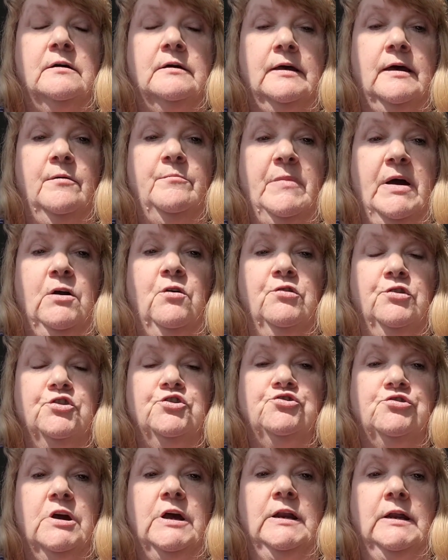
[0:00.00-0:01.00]
get back on a
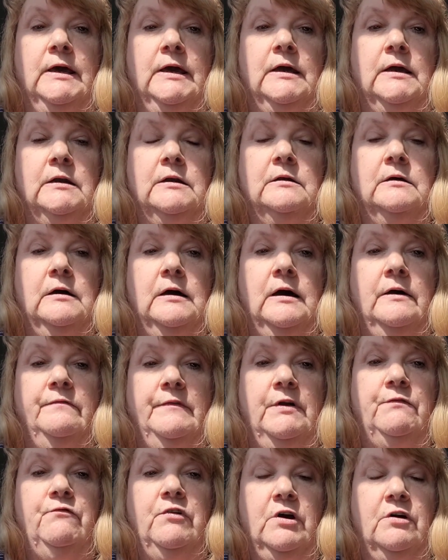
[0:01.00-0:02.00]
train again and
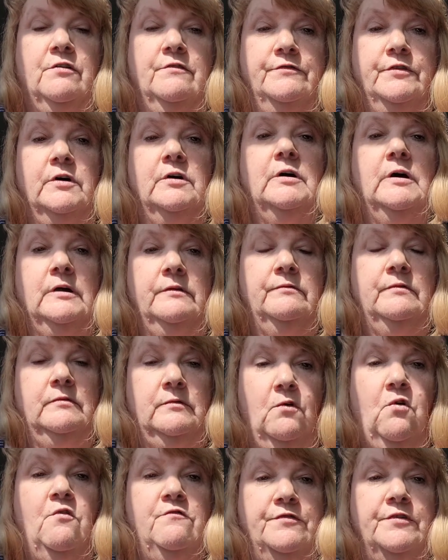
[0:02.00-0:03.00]
then recover and
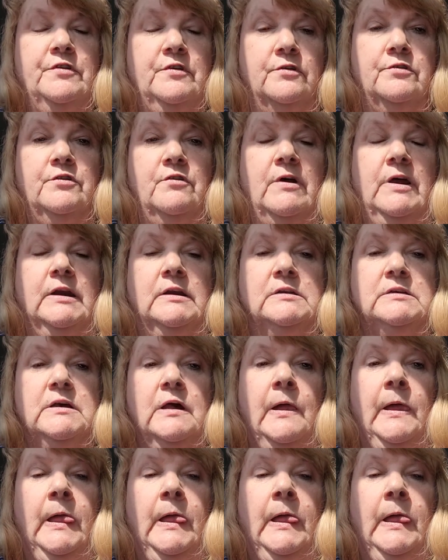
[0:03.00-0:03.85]
off at the other end.